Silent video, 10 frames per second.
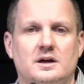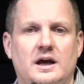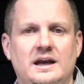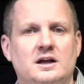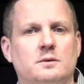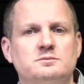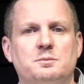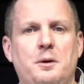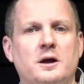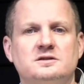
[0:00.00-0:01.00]
and it comes
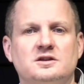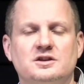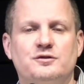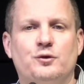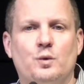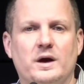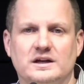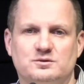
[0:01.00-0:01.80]
upon us in different ways.